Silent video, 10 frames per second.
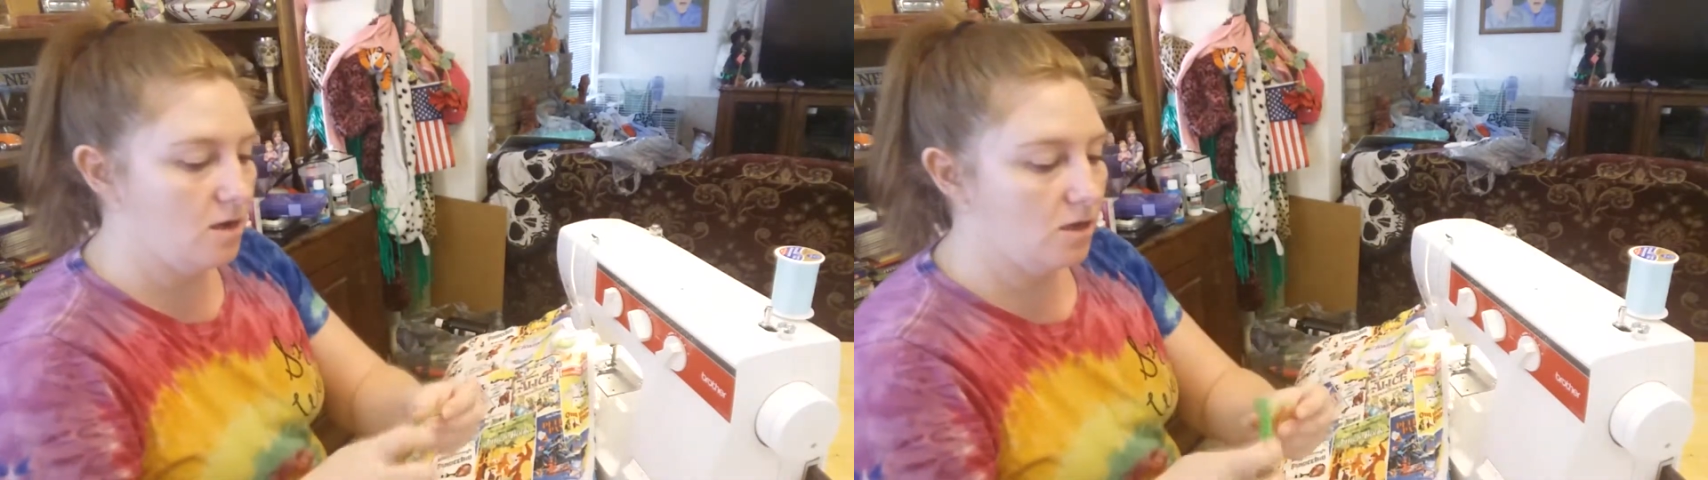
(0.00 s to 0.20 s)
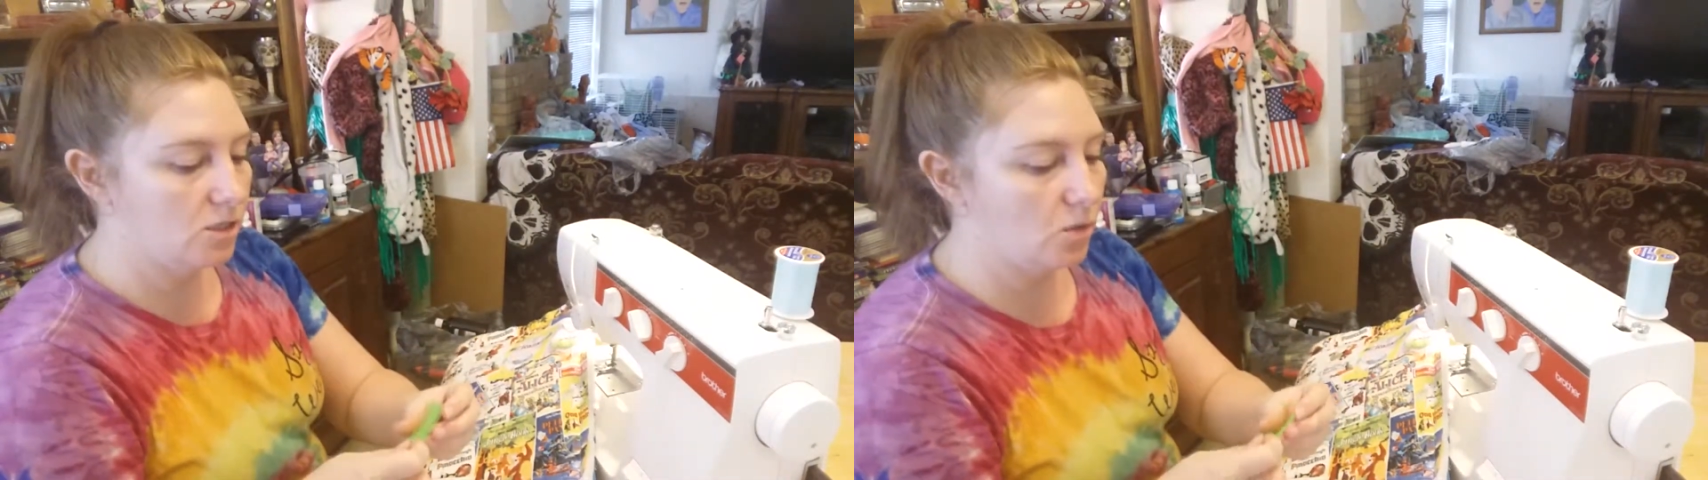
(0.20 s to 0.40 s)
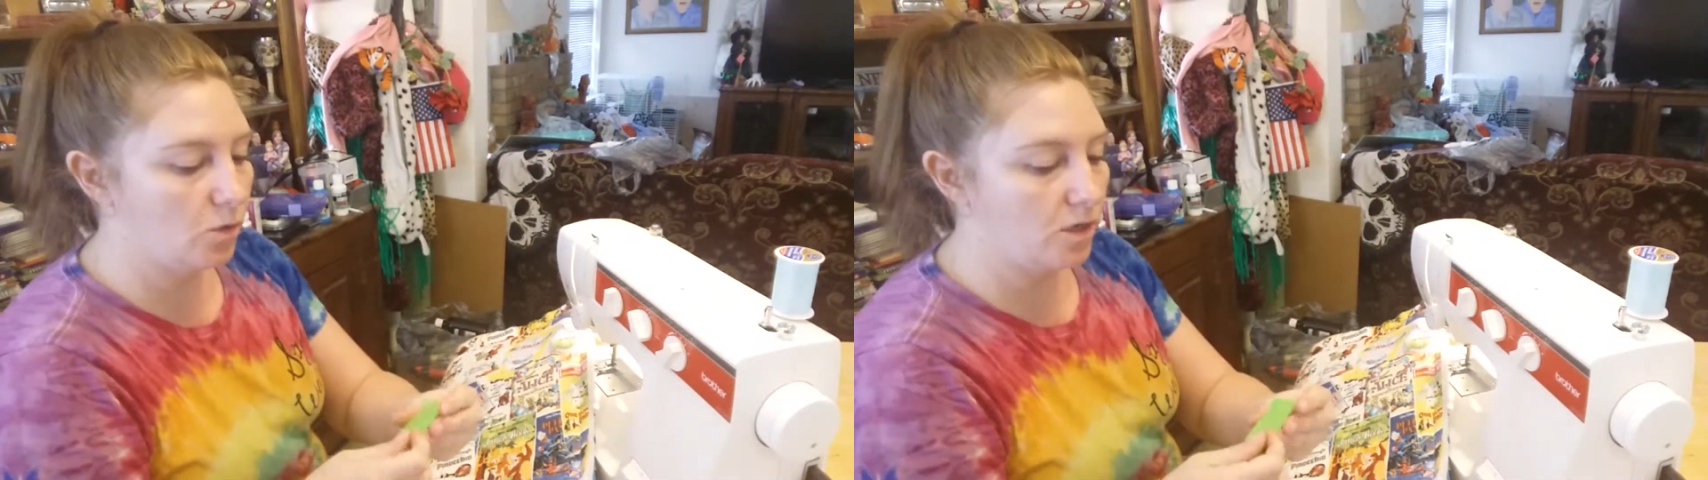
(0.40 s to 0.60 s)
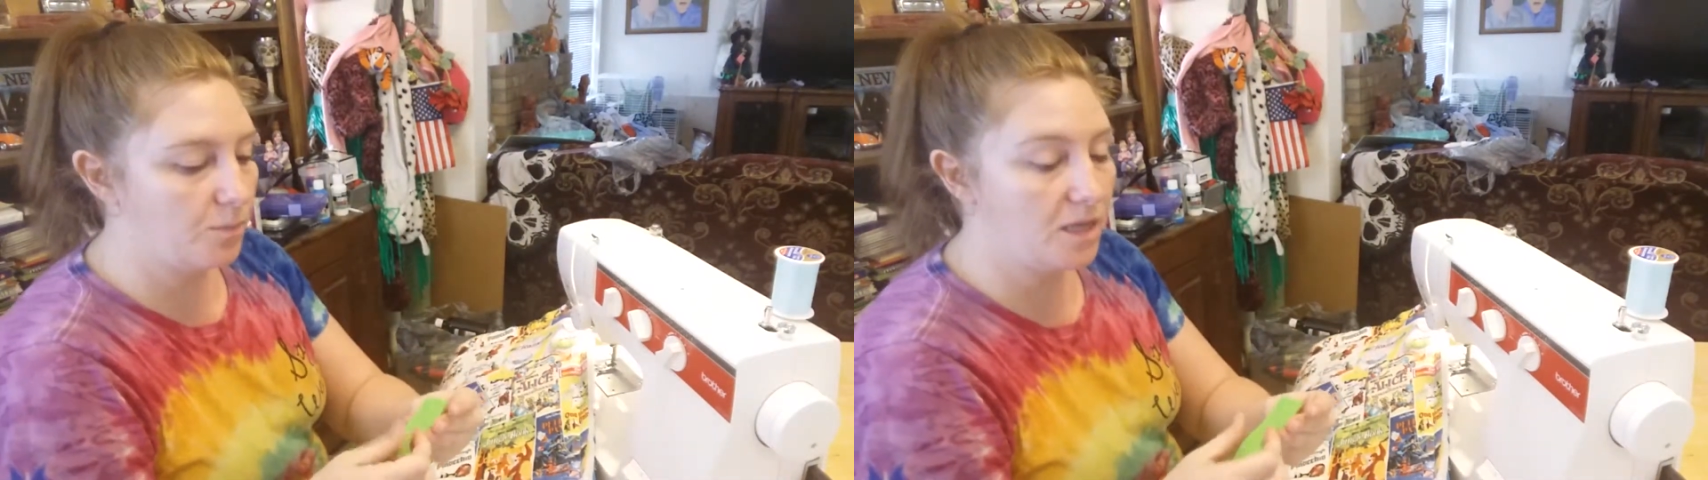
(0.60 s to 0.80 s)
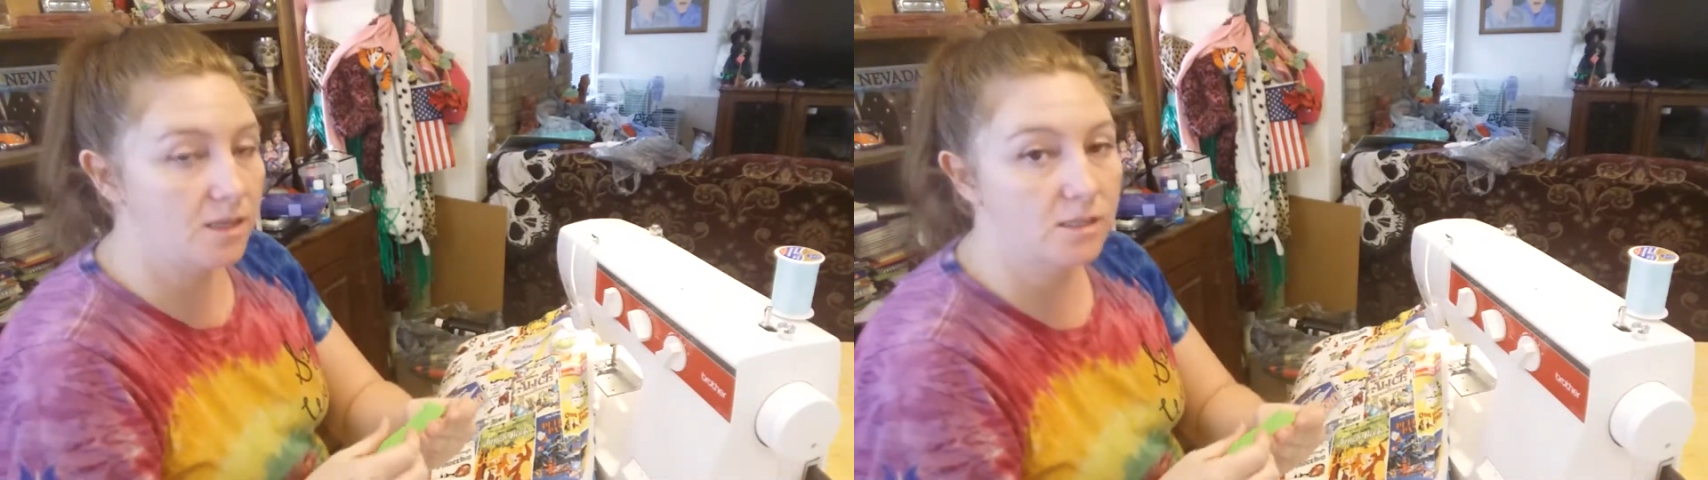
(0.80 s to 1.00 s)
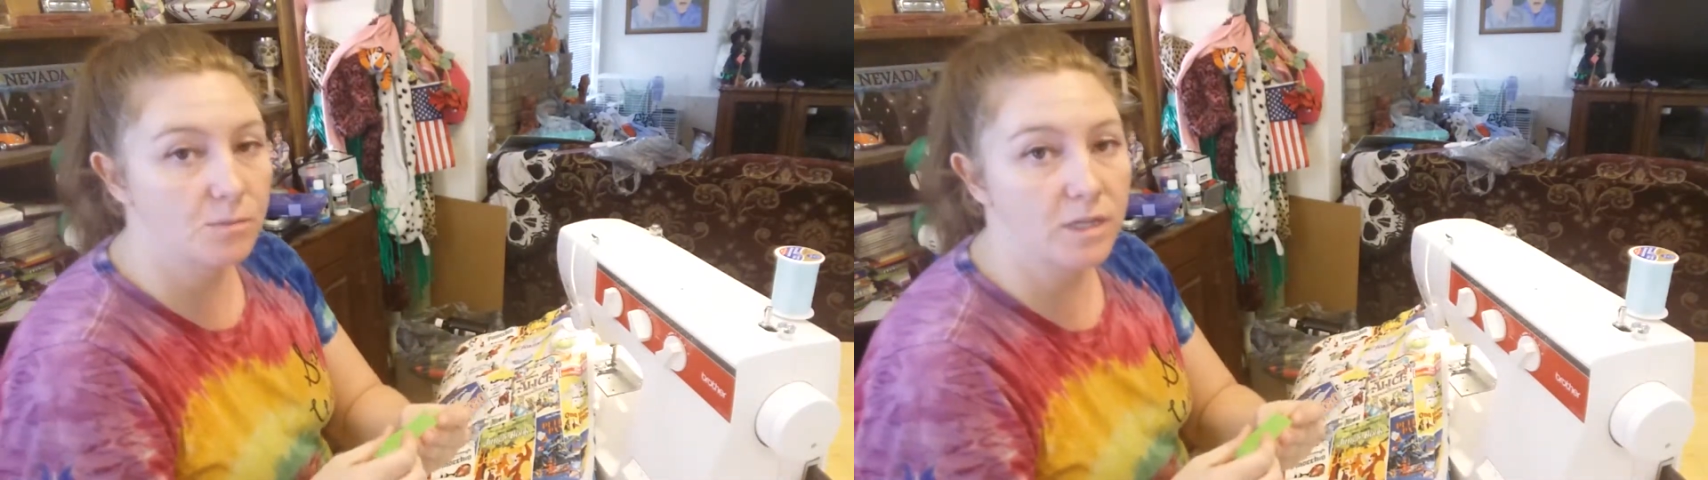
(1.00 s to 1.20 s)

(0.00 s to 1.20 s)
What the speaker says: So we're going to pin this in